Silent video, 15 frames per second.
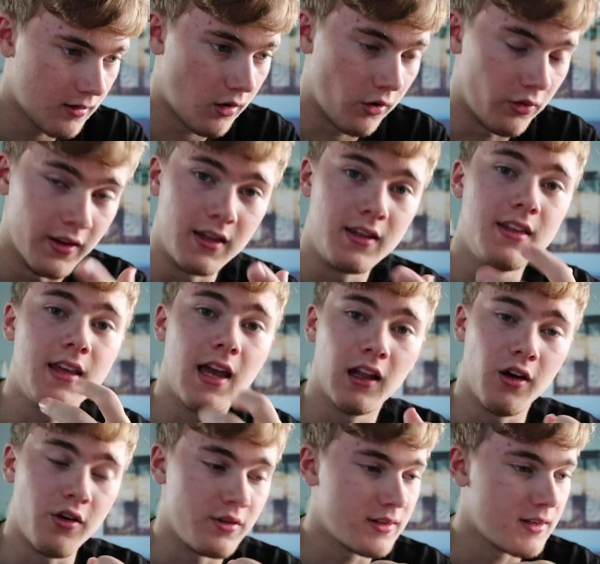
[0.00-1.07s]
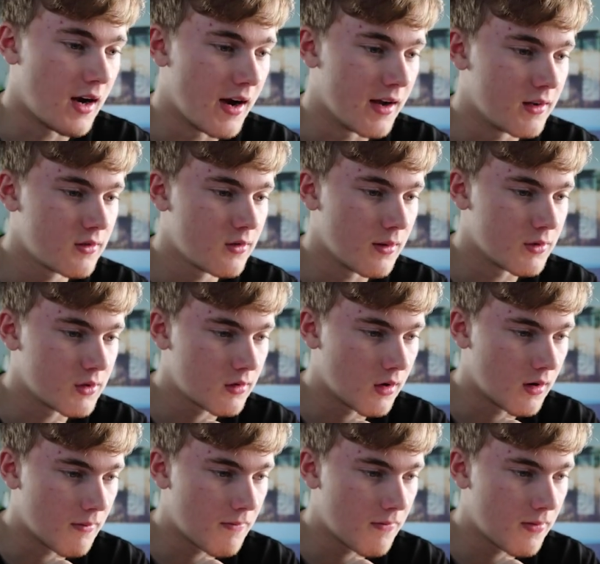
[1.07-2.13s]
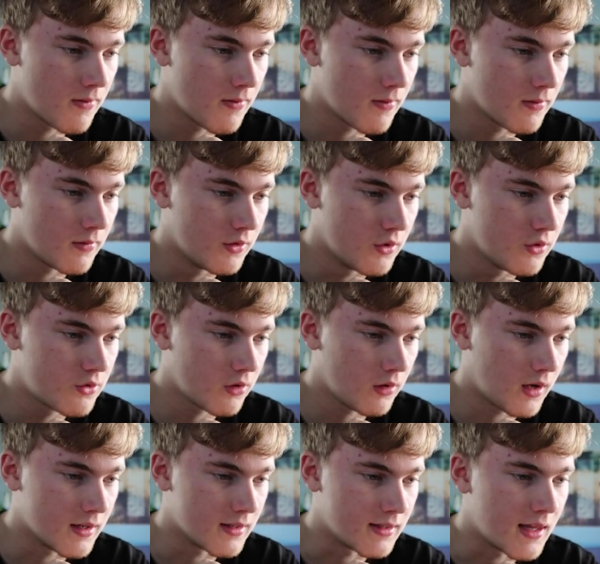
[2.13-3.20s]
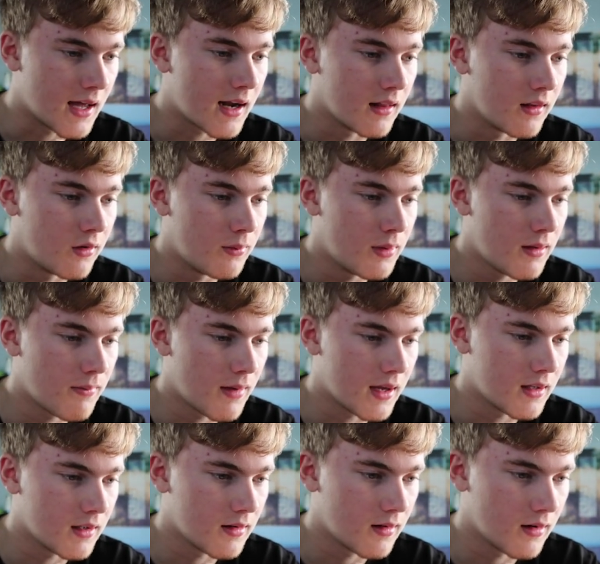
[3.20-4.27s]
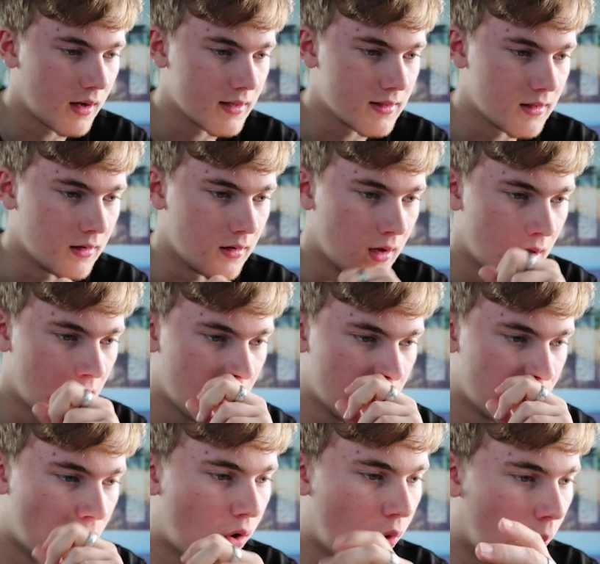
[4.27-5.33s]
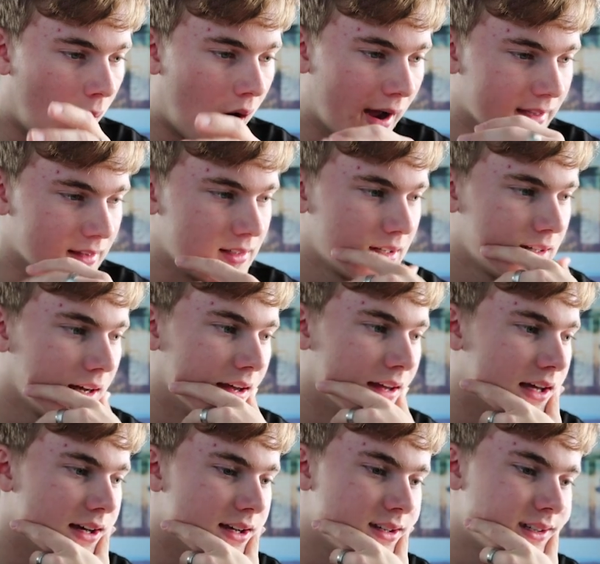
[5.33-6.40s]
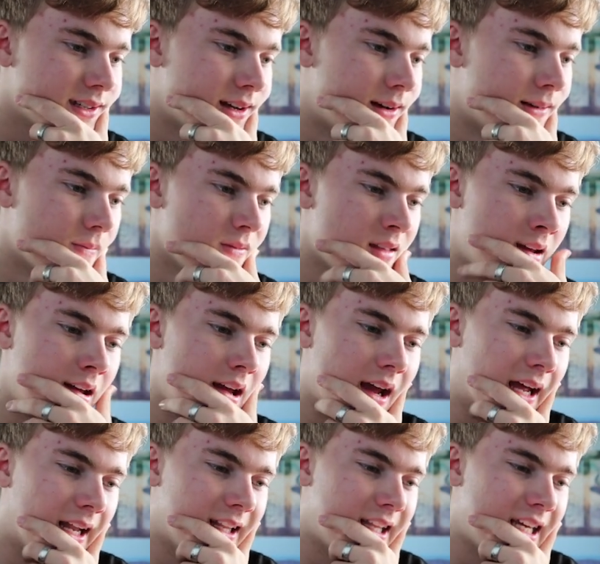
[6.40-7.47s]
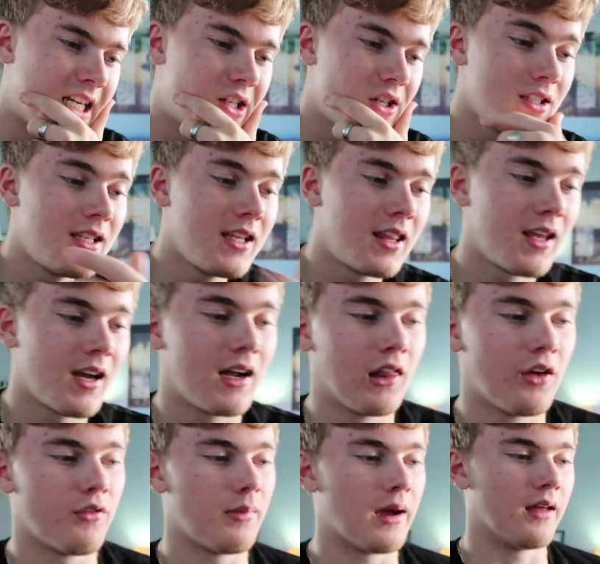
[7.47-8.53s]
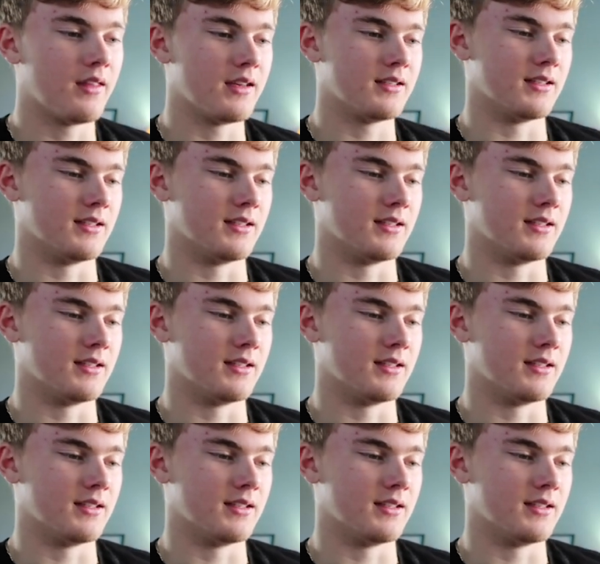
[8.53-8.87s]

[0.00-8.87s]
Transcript: on the yellow side. So I'm just gonna neutralize that a little bit, make it nice and more white, I guess. And the interesting thing I love about this